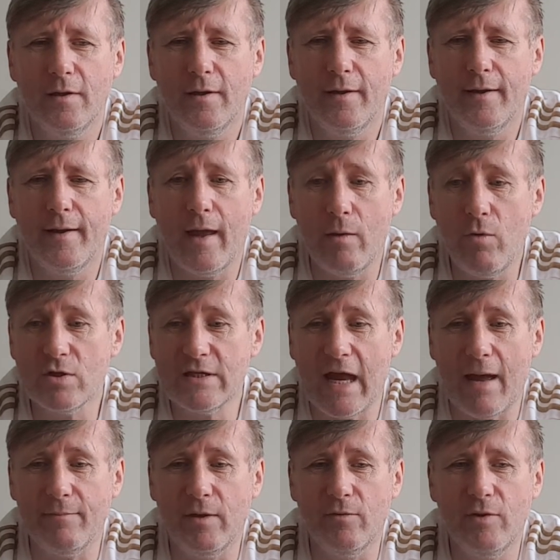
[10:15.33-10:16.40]
I was
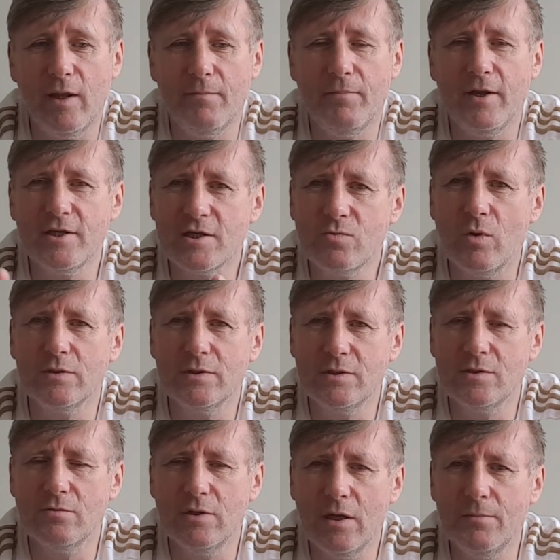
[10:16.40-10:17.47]
happy with it, but I just wanted to
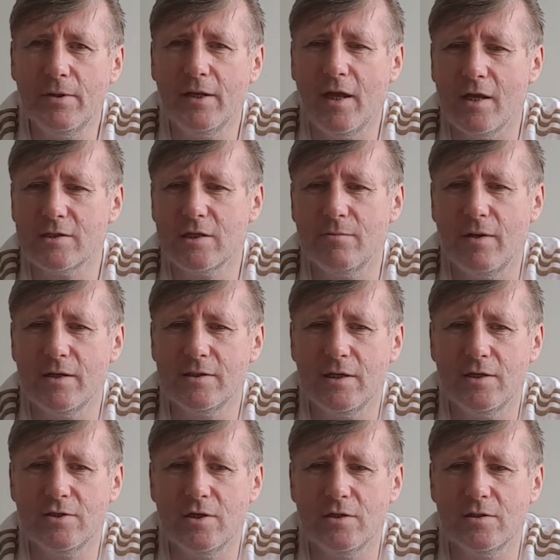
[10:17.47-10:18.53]
do a little bit of
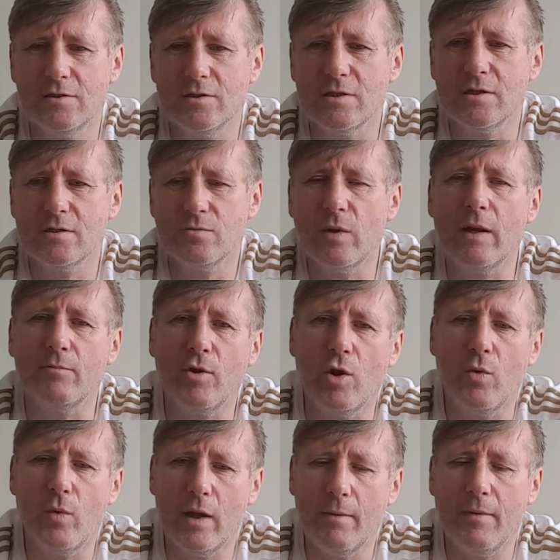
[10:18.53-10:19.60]
customization to when
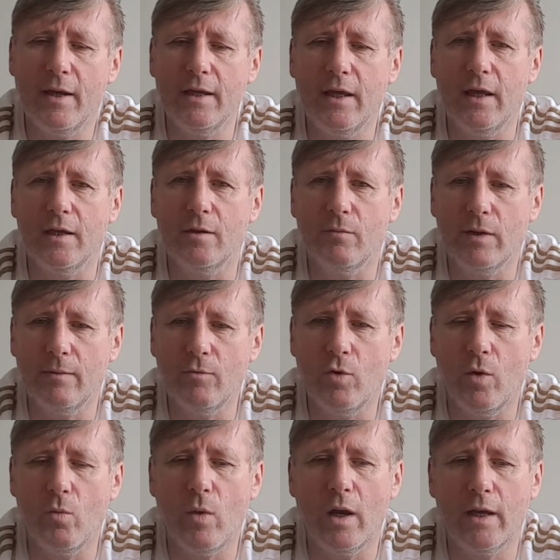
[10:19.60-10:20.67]
I'm hiking and when I'm
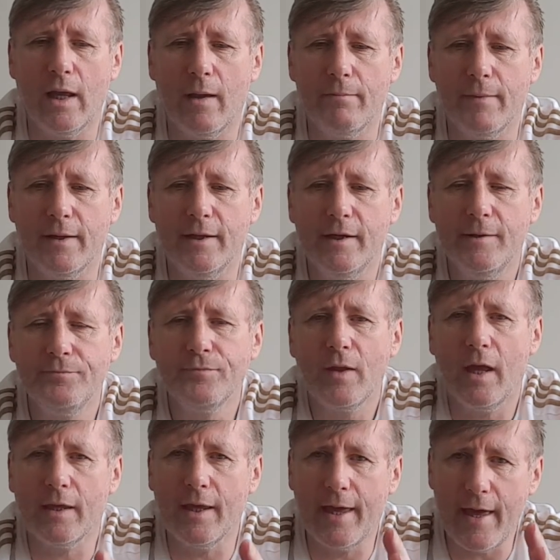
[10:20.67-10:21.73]
going wild camping.
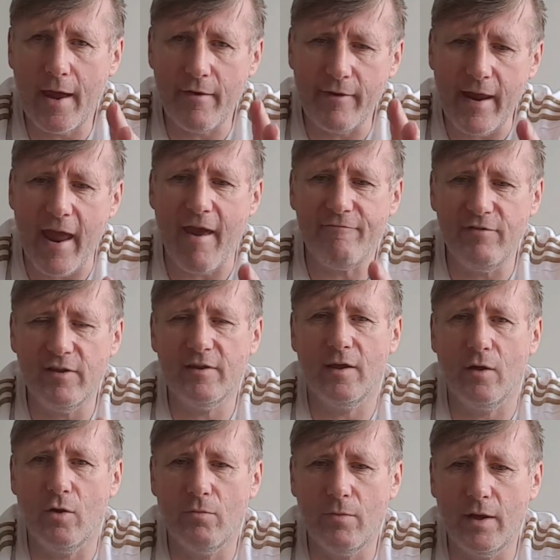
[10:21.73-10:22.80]
I can carry
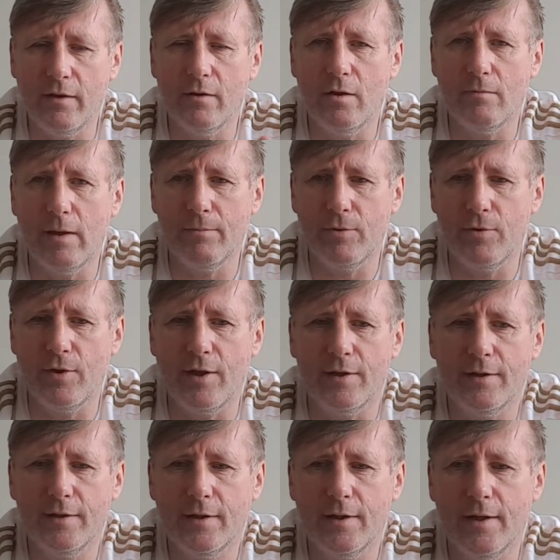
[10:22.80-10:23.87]
everything on my Bergen.
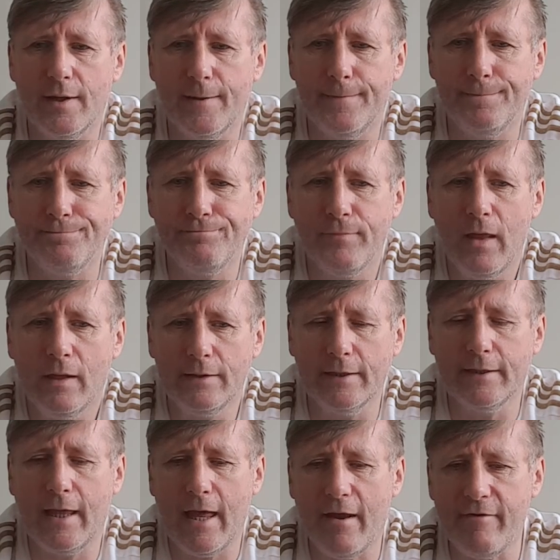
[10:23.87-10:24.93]
I like
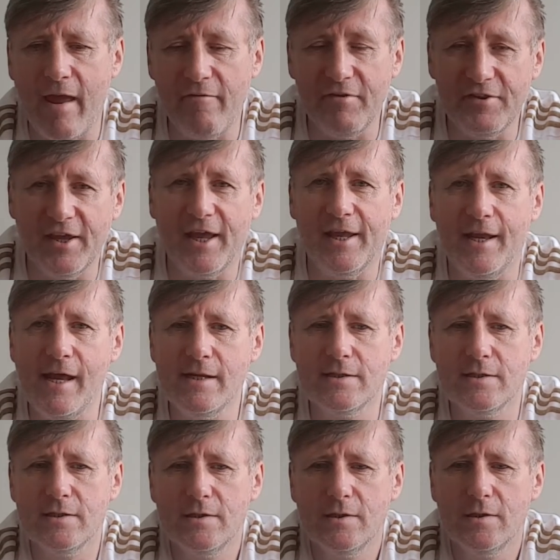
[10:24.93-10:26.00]
to carry everything in it,
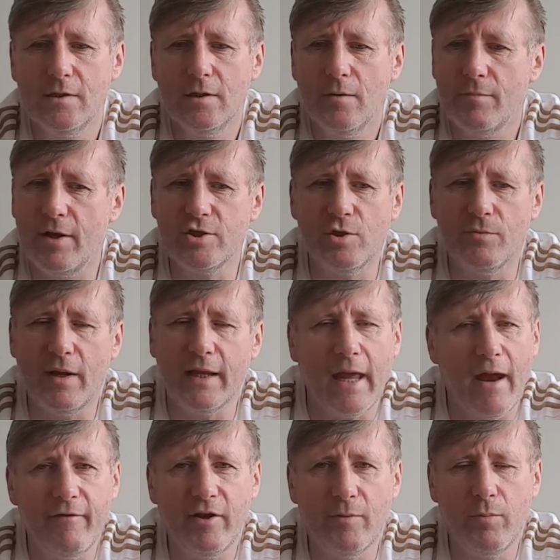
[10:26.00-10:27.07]
but I don't mind
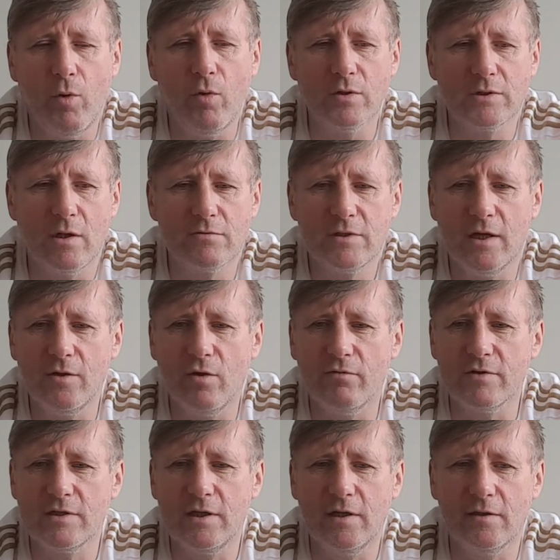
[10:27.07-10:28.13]
carrying the poles outside,
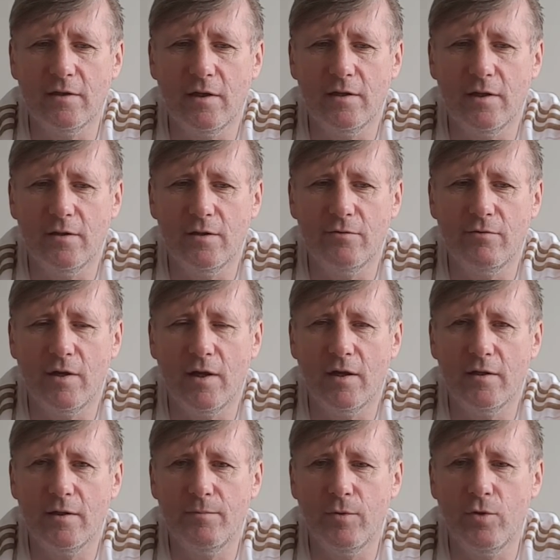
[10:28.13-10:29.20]
obviously, and
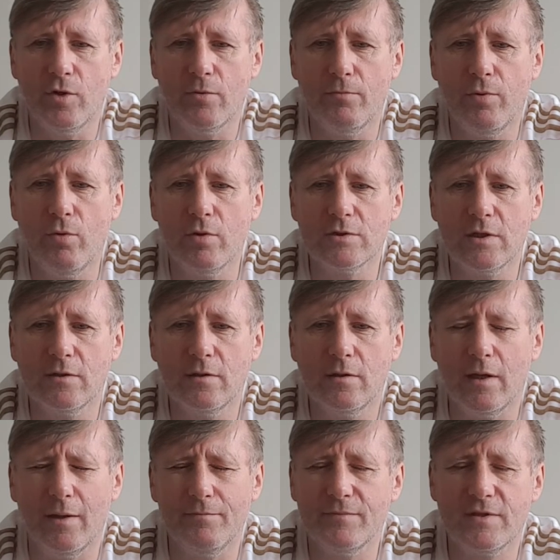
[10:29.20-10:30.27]
the Bergen poles
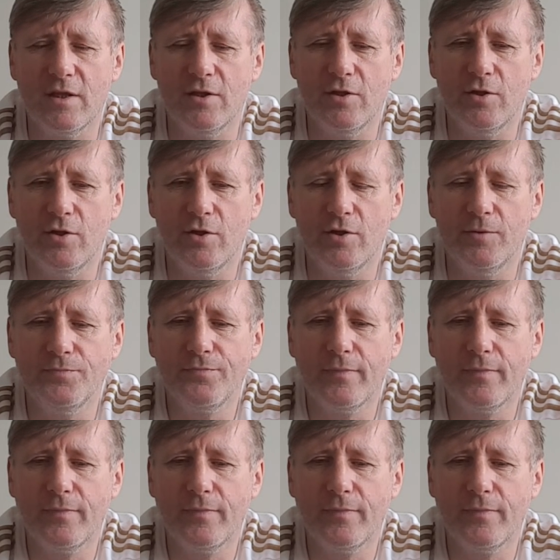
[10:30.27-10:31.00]
and the